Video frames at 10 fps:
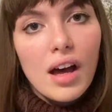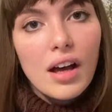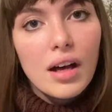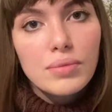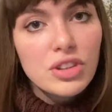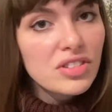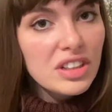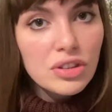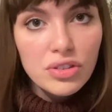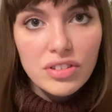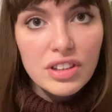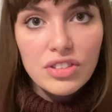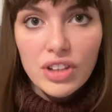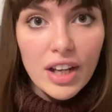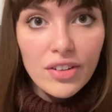I'm just
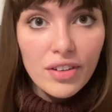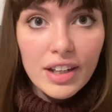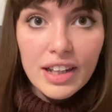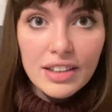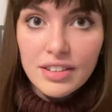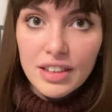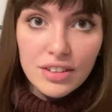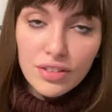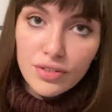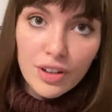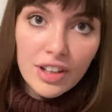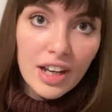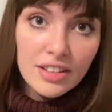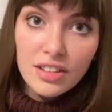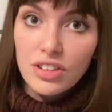interested generally in
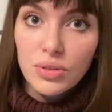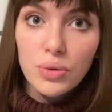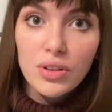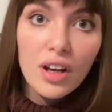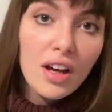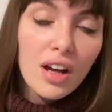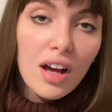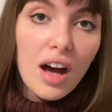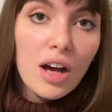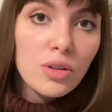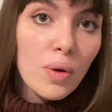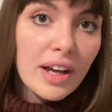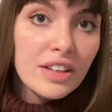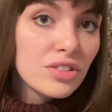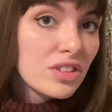schizophrenia as a disorder. I'm
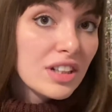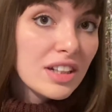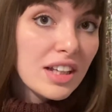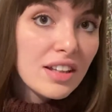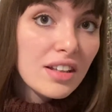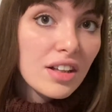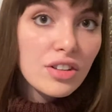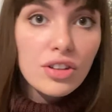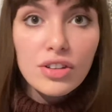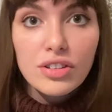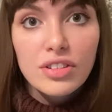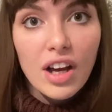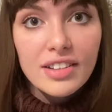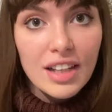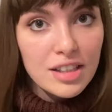quite interested in the
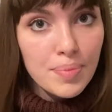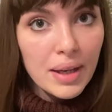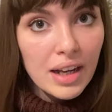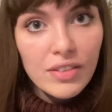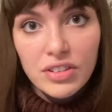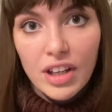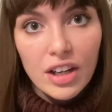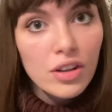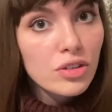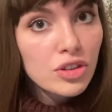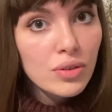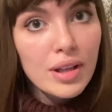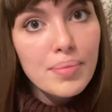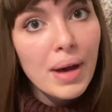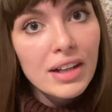neuroscience aspect and the
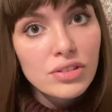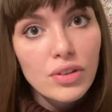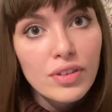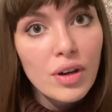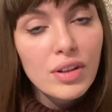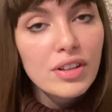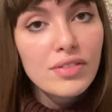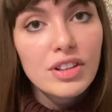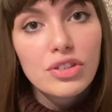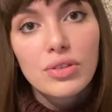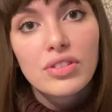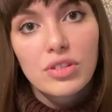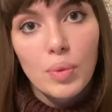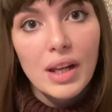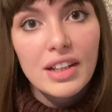psychological impact of it on individuals,
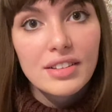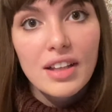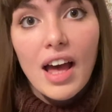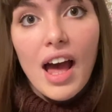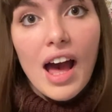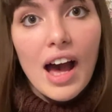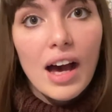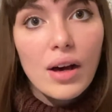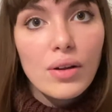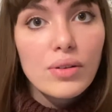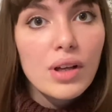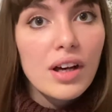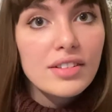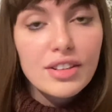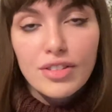as well as how
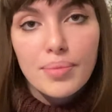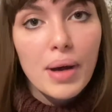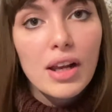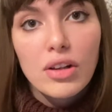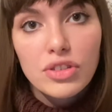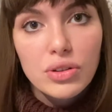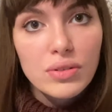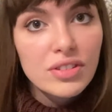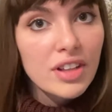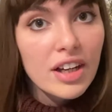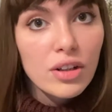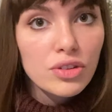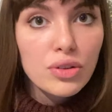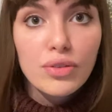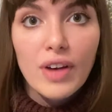different biological and
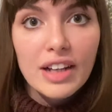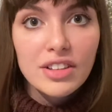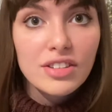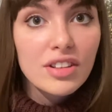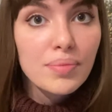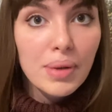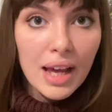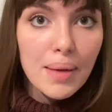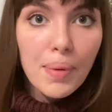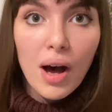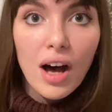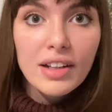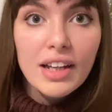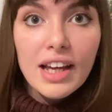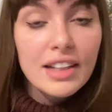psychological factors can play a
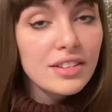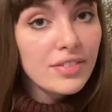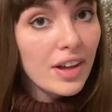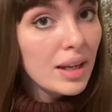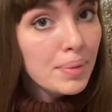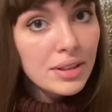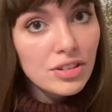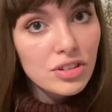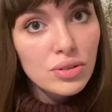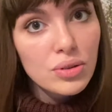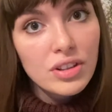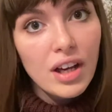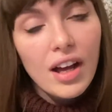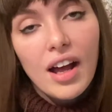part in developing the disorder.